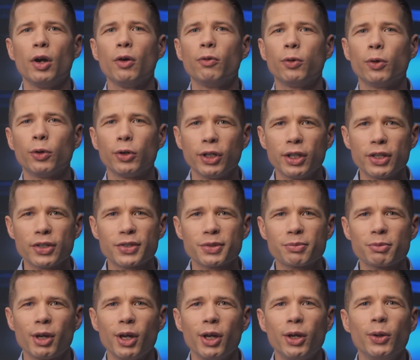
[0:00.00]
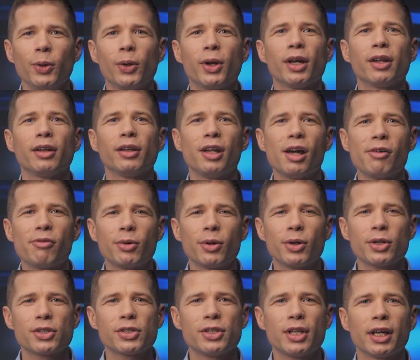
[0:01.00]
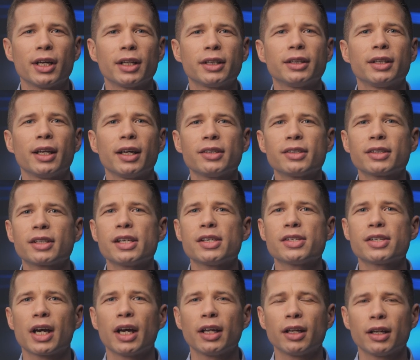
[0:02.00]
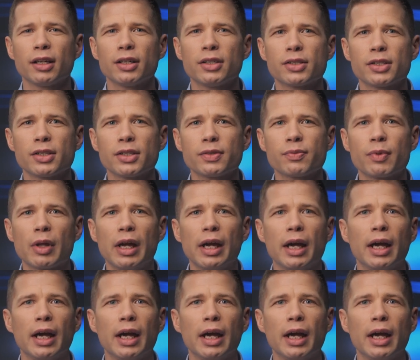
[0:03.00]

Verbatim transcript: For this, you can leverage the test case analysis